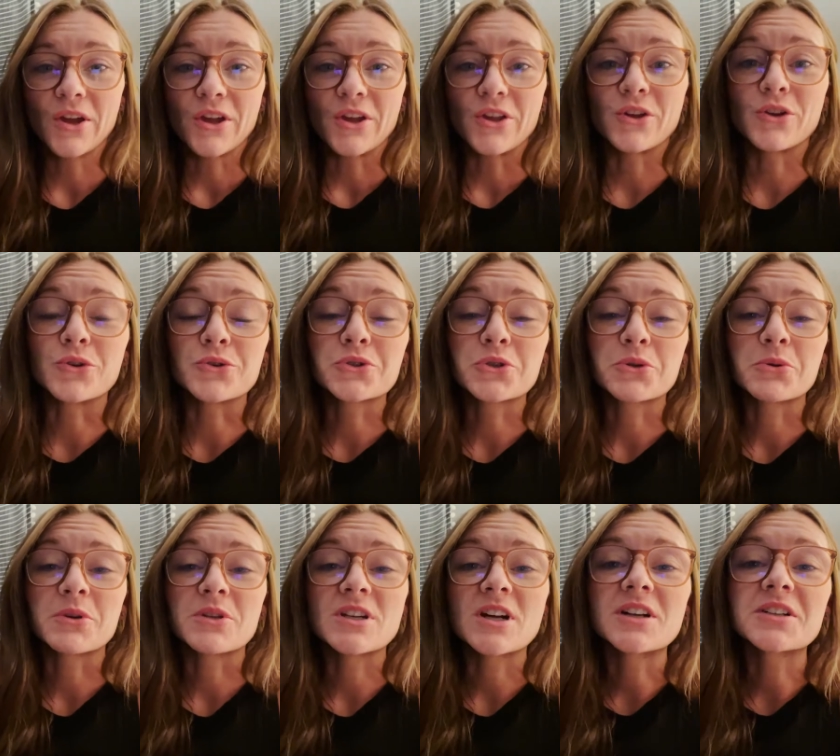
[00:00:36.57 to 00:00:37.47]
You know, so
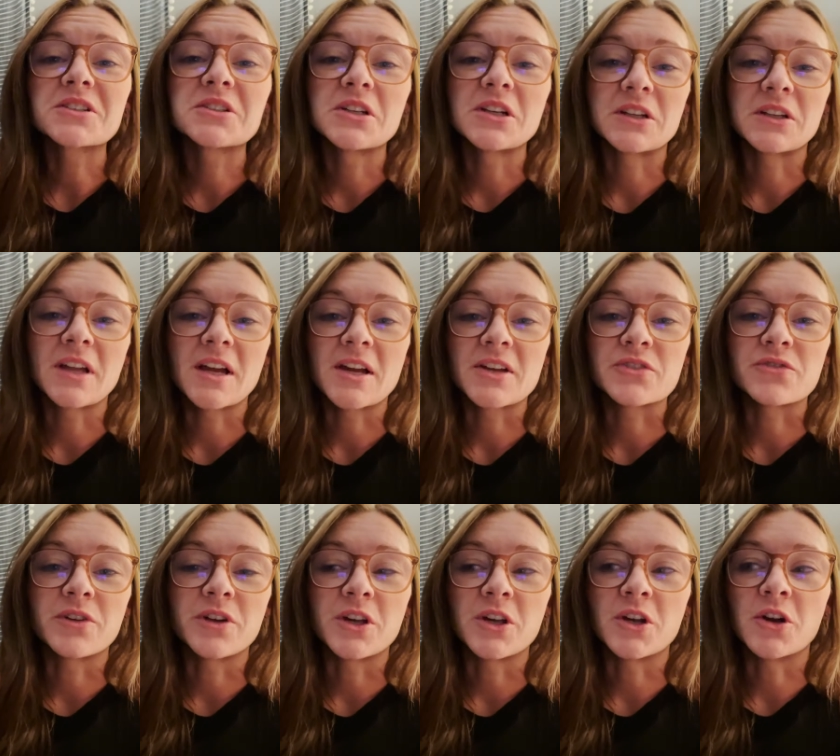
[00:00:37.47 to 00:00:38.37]
we talked in our
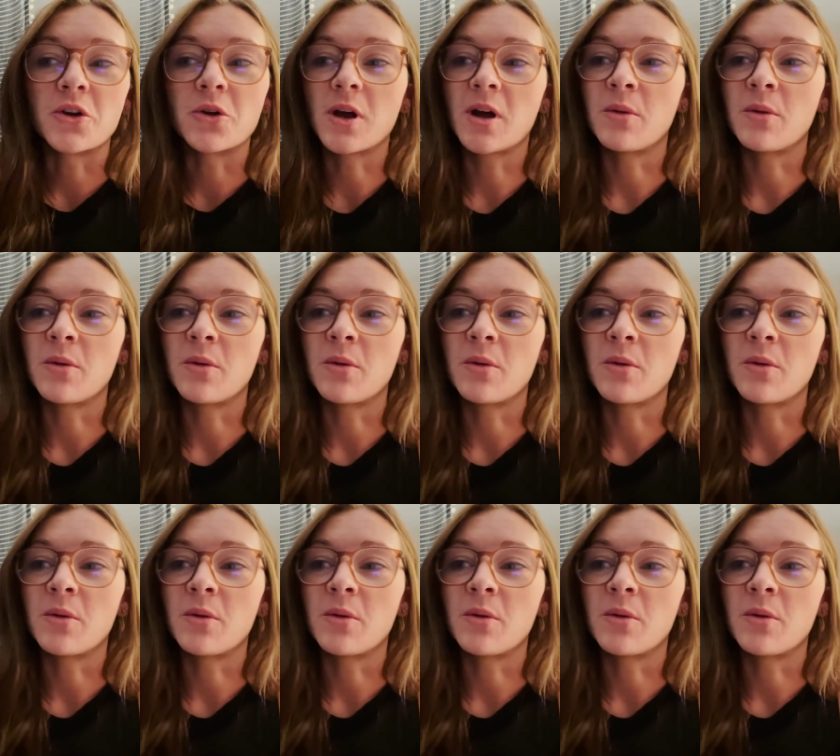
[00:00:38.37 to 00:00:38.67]
last video